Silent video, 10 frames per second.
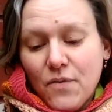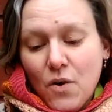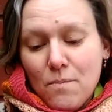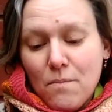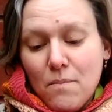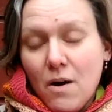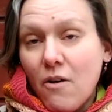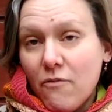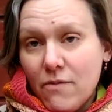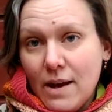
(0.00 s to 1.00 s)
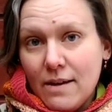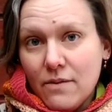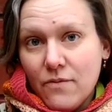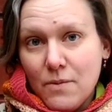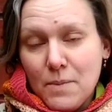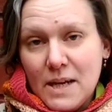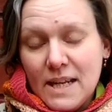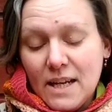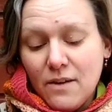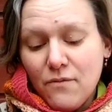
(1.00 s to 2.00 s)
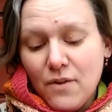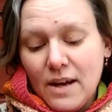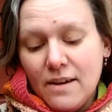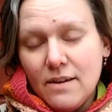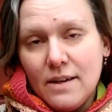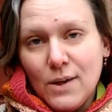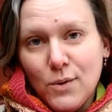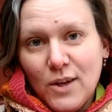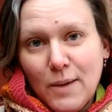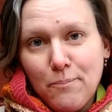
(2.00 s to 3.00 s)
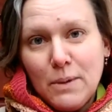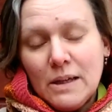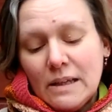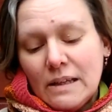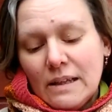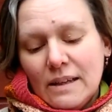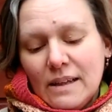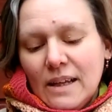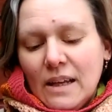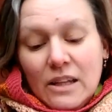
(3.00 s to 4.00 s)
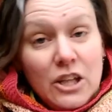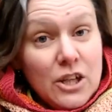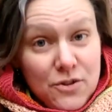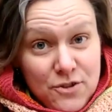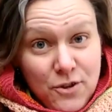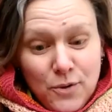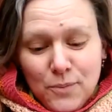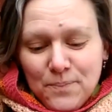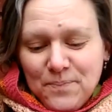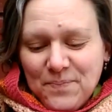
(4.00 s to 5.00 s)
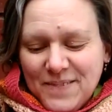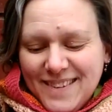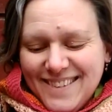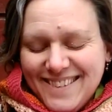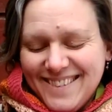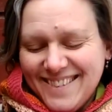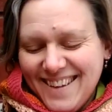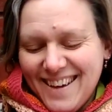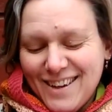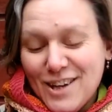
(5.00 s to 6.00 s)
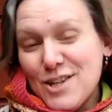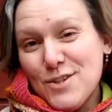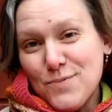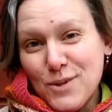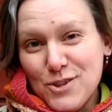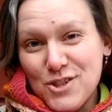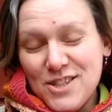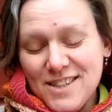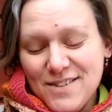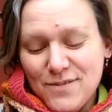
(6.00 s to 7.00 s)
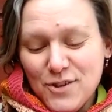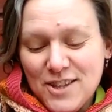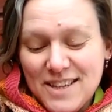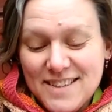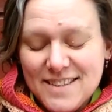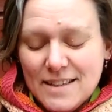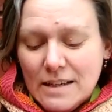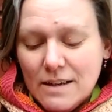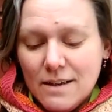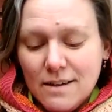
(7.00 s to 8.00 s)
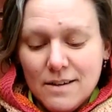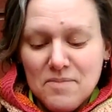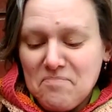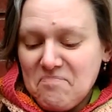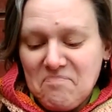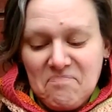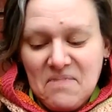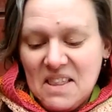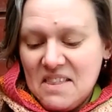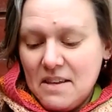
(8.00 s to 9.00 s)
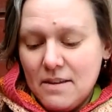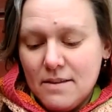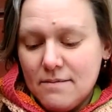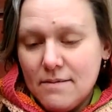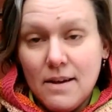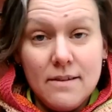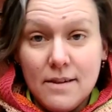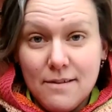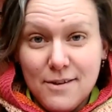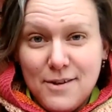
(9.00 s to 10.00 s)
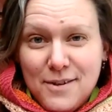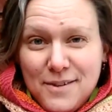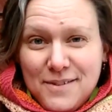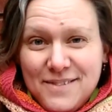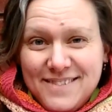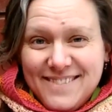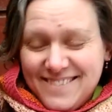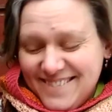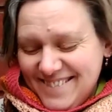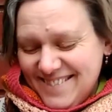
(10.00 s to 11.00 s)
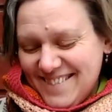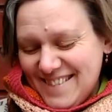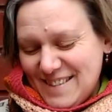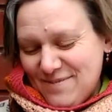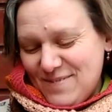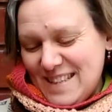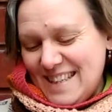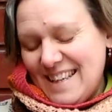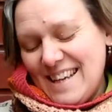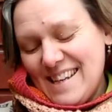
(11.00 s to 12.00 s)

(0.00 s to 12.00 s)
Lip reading: from a friend, from a knitting friend, Locatelli, years ago, and I swatched for this, I think a year ago or something.